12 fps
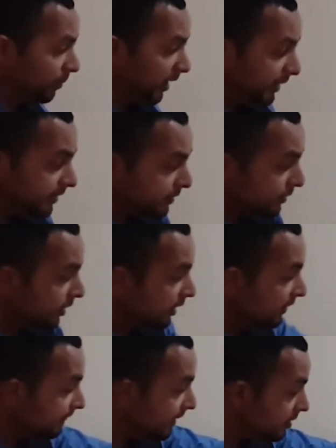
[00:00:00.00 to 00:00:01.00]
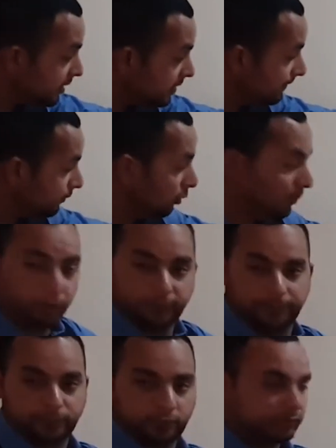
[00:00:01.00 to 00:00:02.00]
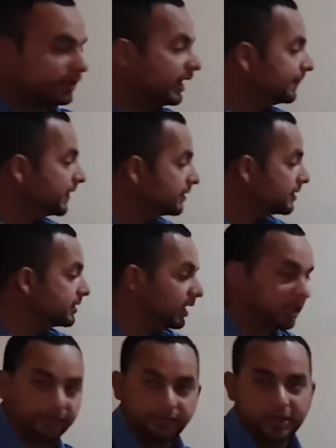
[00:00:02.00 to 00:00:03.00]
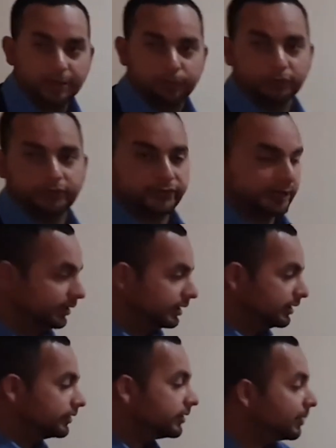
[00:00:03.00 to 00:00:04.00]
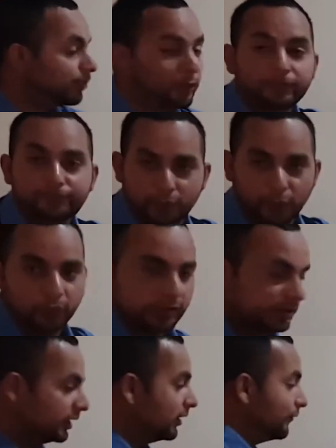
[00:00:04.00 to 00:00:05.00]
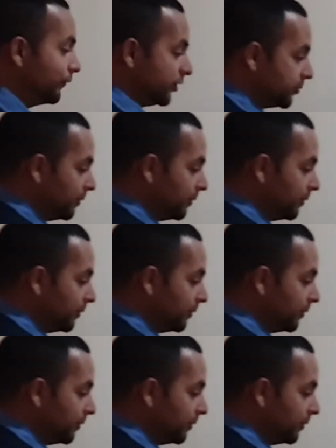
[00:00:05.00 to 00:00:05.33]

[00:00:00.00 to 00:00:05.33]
means this is 4 upon 4. And this is negative 3 upon 3. 3 upon 4. Which